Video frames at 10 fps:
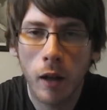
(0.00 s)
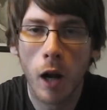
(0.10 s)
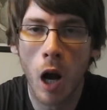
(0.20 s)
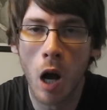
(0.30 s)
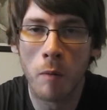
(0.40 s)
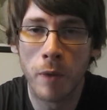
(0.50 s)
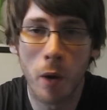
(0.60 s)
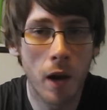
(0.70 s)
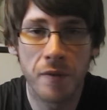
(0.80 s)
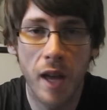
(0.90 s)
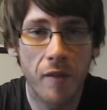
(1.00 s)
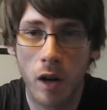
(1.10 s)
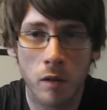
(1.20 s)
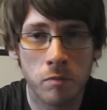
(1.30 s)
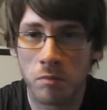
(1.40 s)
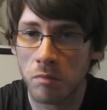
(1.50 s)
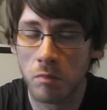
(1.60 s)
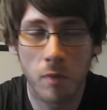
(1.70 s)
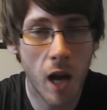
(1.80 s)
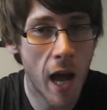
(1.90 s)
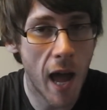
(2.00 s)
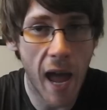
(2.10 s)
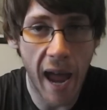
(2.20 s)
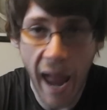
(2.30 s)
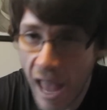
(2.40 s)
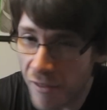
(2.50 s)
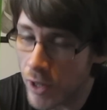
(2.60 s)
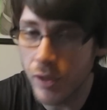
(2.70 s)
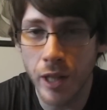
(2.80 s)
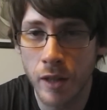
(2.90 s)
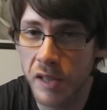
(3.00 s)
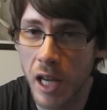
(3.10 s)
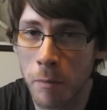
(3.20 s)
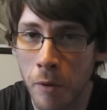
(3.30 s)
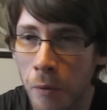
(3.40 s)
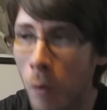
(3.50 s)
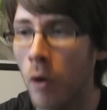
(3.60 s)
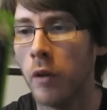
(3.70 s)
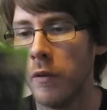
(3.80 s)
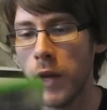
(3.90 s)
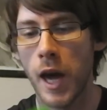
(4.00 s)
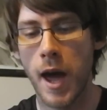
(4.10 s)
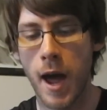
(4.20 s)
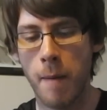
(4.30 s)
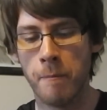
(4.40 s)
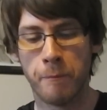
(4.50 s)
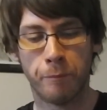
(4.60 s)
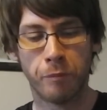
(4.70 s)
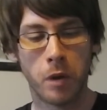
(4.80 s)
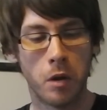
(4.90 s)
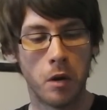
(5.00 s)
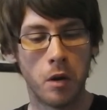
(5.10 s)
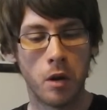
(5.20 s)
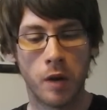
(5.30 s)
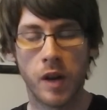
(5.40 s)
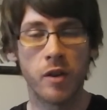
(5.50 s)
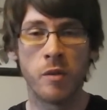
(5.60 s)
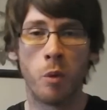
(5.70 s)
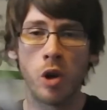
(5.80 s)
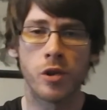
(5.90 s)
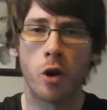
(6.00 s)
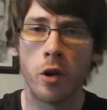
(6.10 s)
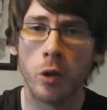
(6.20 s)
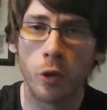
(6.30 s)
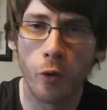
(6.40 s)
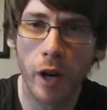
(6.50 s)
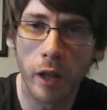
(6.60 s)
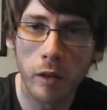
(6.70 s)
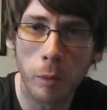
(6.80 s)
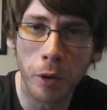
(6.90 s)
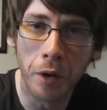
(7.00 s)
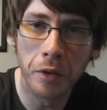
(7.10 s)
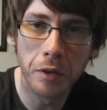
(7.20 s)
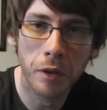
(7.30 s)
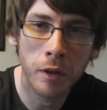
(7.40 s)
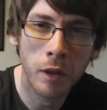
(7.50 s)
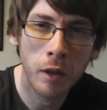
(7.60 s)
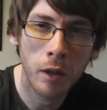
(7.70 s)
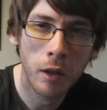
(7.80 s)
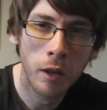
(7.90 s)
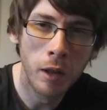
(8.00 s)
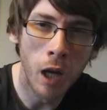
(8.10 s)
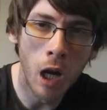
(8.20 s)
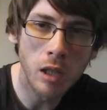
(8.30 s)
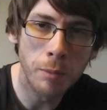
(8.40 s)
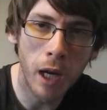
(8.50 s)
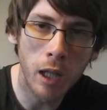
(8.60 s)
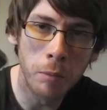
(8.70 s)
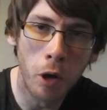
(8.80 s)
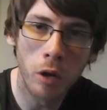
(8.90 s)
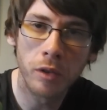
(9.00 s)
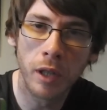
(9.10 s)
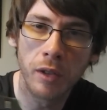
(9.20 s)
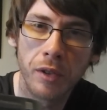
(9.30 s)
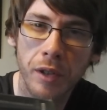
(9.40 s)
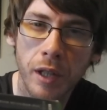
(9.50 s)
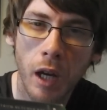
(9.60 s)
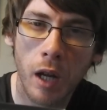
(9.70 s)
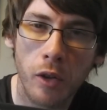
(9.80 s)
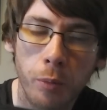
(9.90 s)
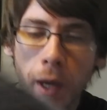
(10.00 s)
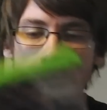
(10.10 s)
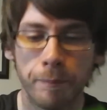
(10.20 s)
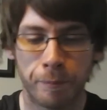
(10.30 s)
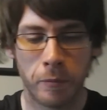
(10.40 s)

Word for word: Um, now I've never ever seen this game before. Um, I never even watched Chronicles of Riddick to be honest uh, the back of the box and that's the uh, spine.